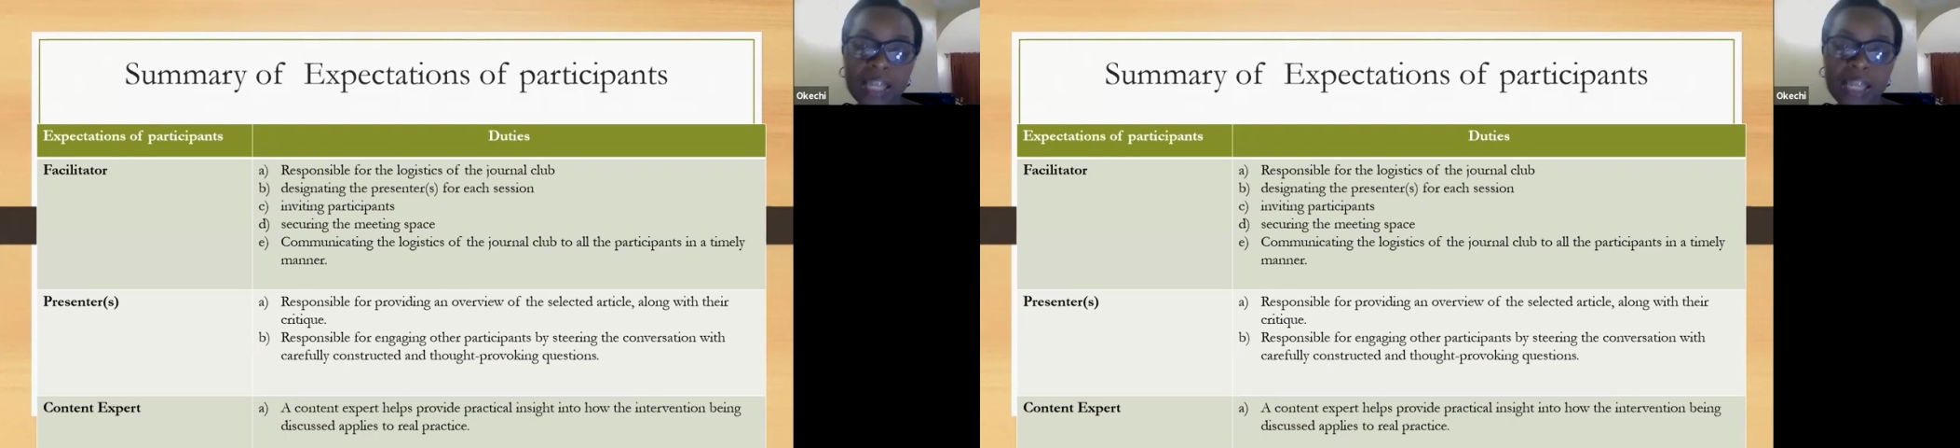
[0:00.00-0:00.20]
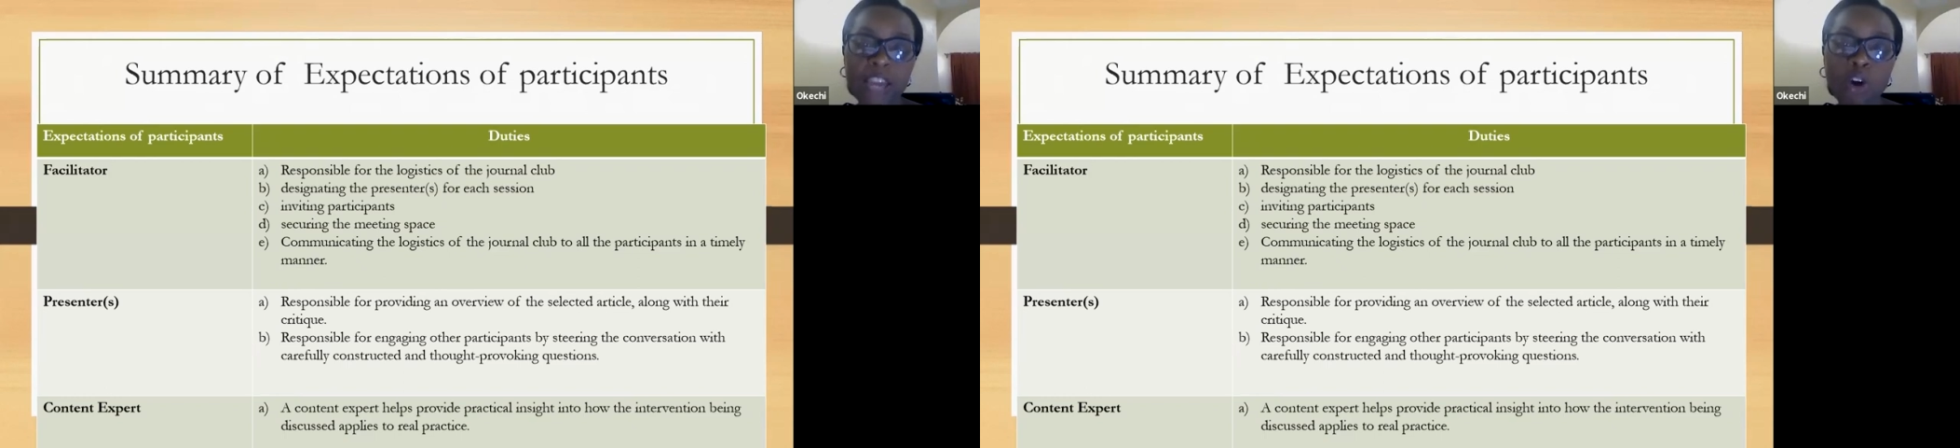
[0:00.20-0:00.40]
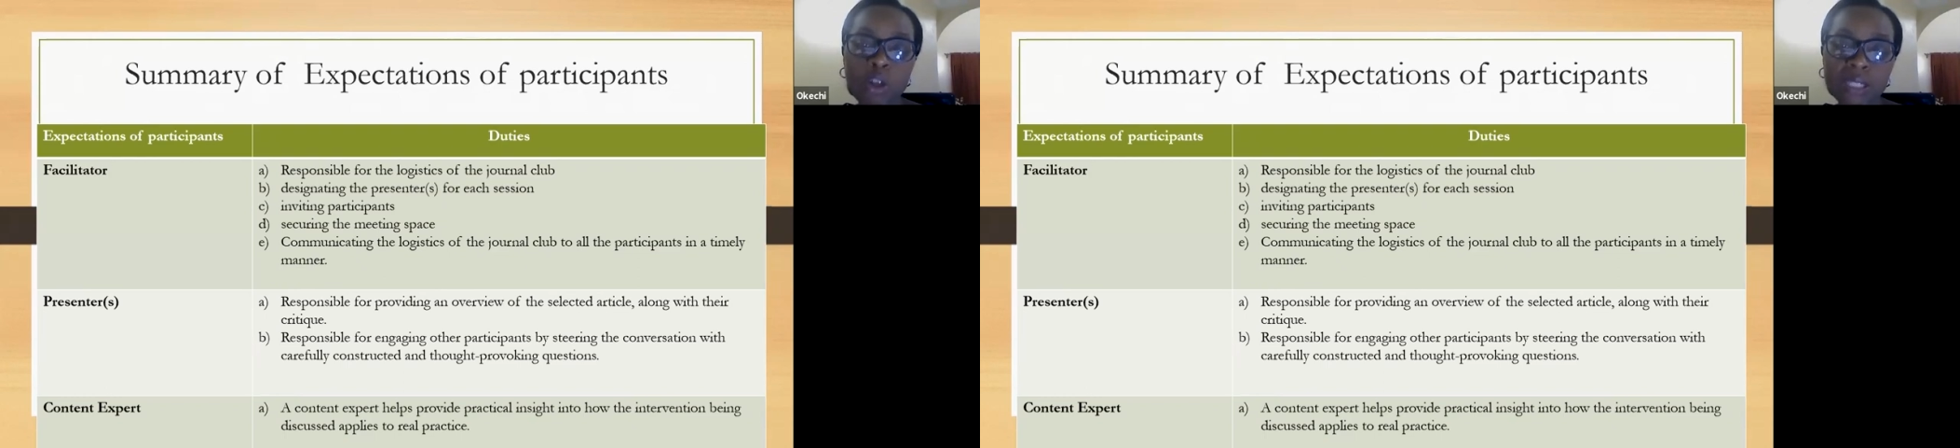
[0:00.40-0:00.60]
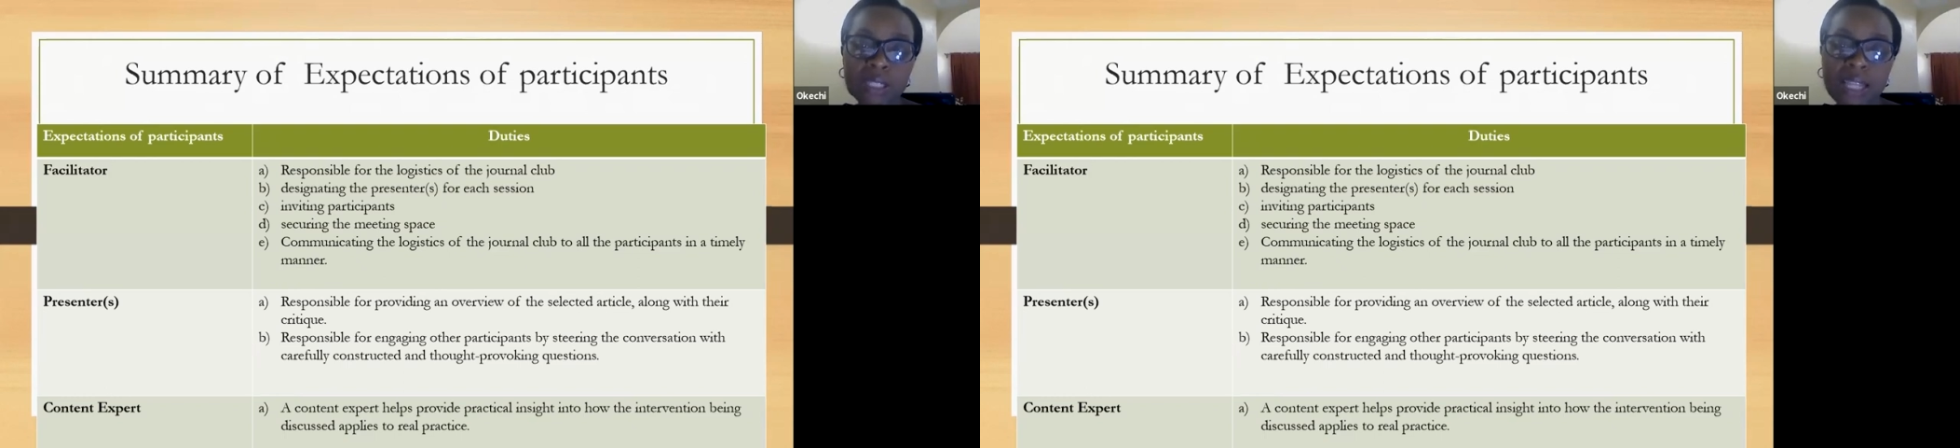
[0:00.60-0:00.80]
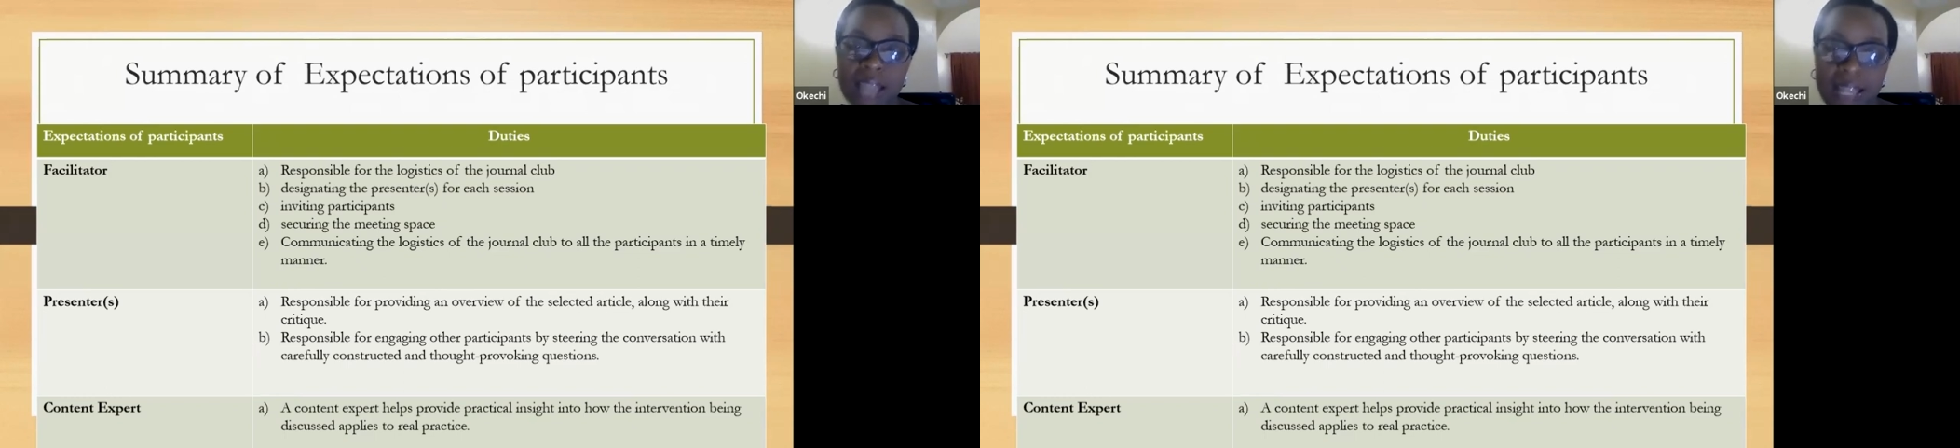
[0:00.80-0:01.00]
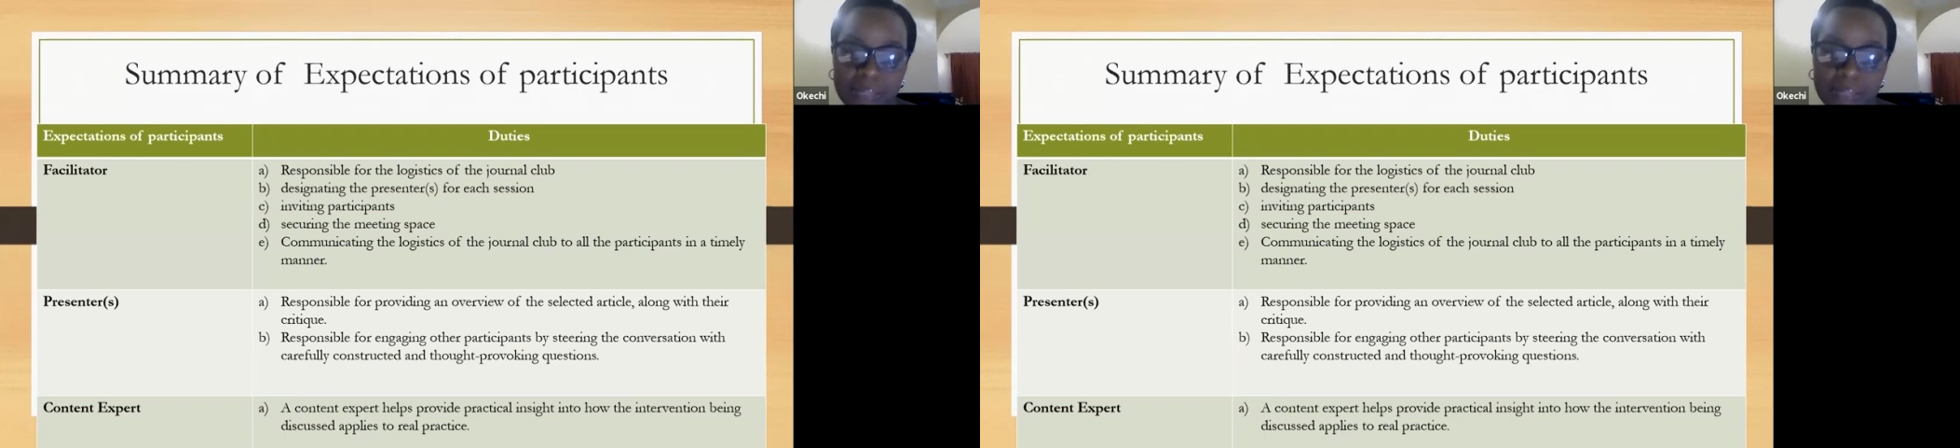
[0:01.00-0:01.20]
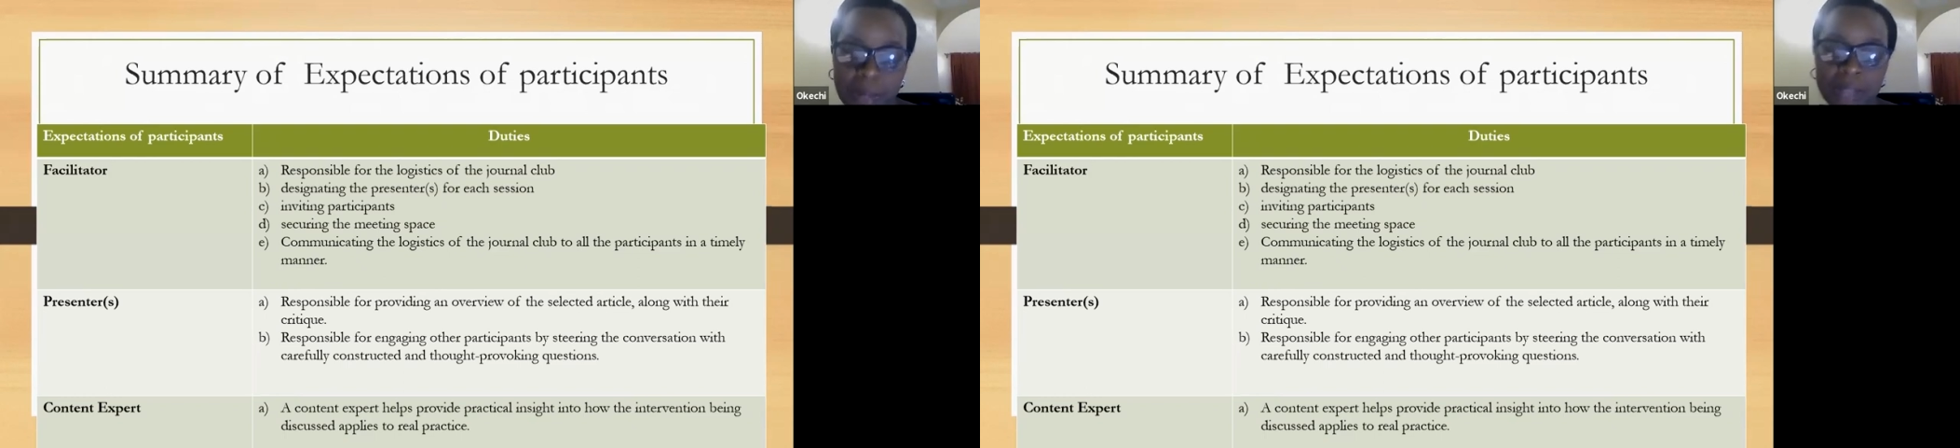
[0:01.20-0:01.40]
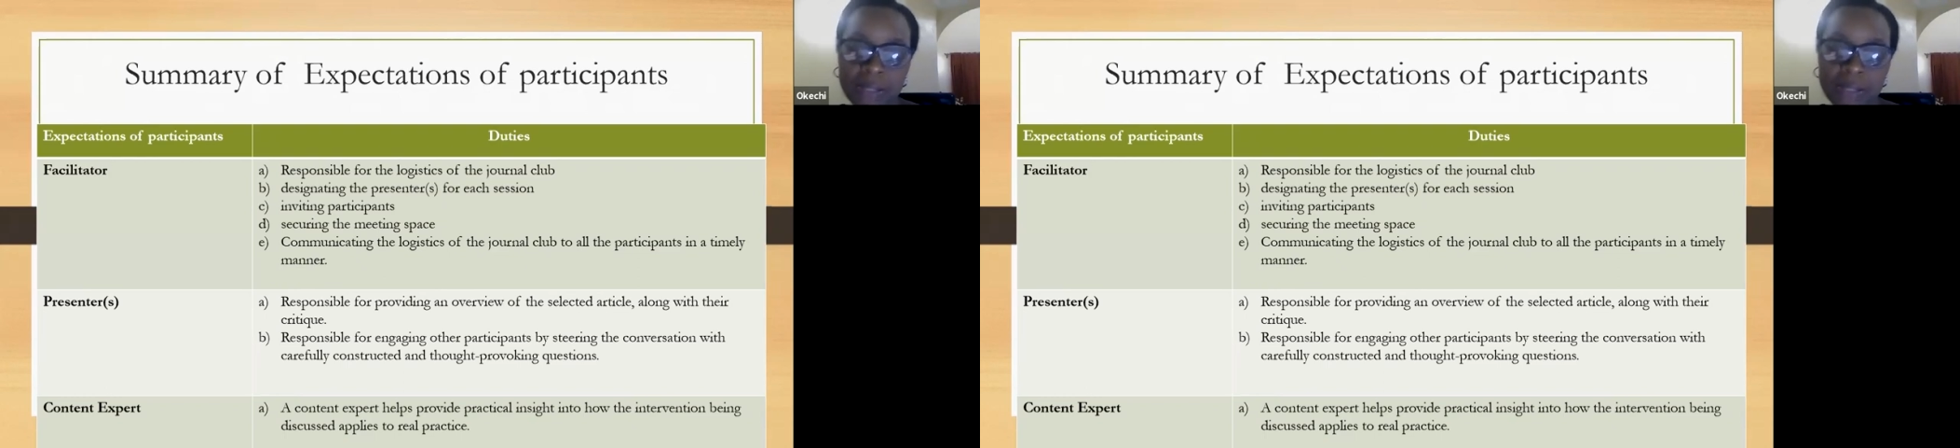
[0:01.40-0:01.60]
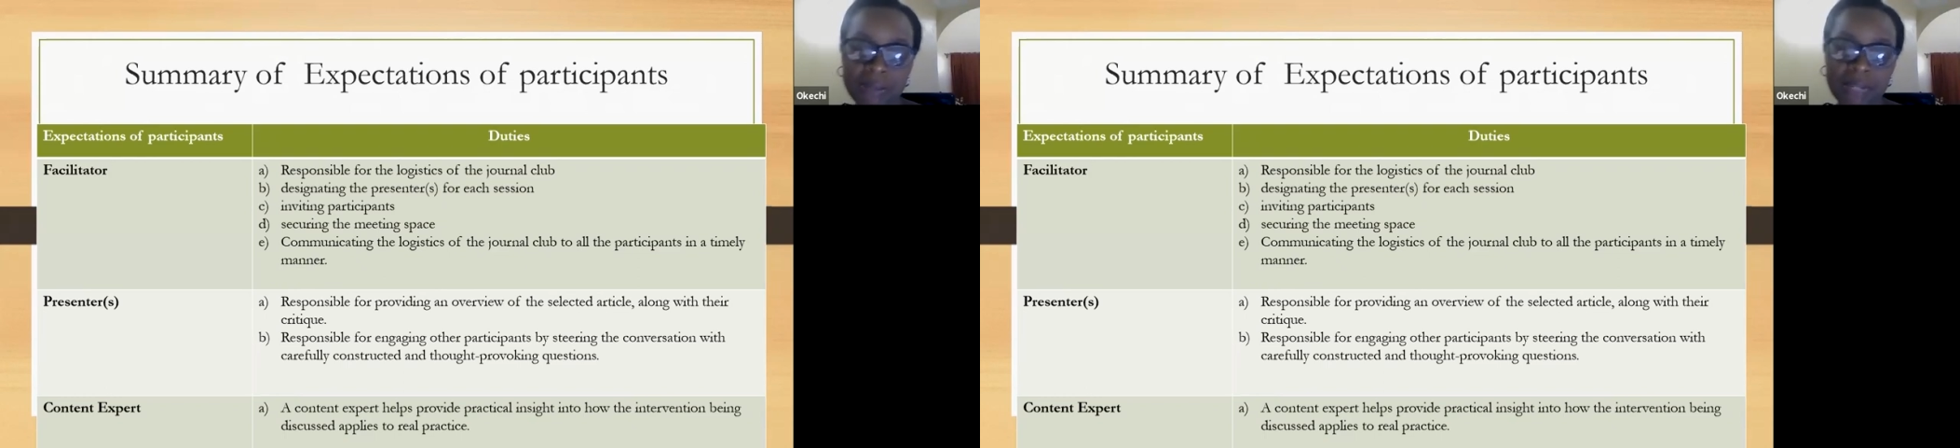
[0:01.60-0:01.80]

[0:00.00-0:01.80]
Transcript: a content expert,